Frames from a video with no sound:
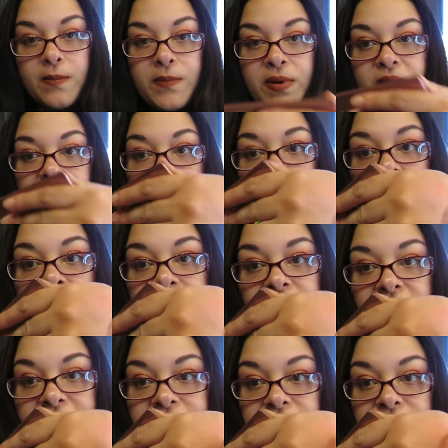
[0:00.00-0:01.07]
But I really
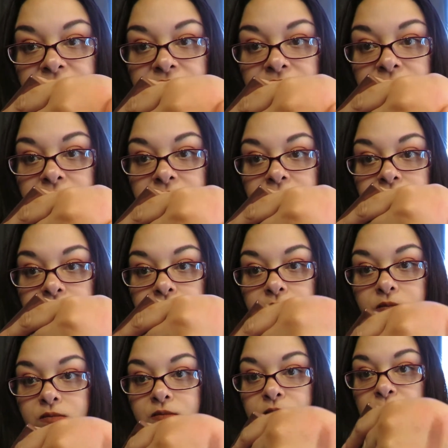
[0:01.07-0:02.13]
liked it.
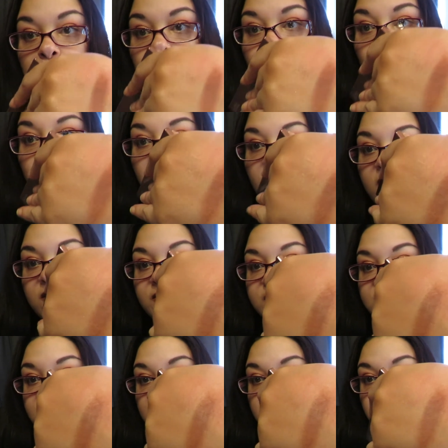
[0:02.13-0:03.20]
The
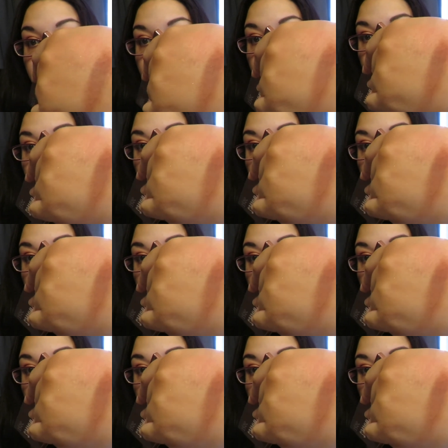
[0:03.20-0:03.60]
mauves and...